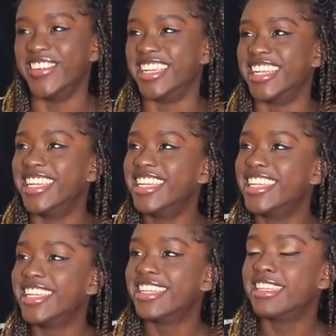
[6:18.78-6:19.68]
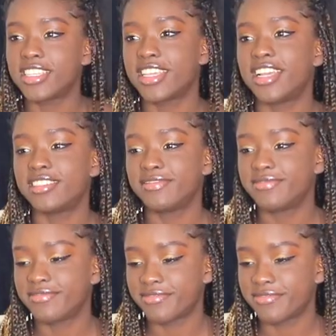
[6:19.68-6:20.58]
Where should I put this? Yeah.
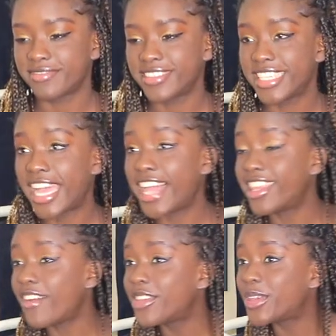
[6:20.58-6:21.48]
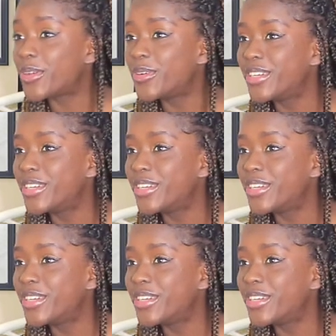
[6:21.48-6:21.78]
I love you.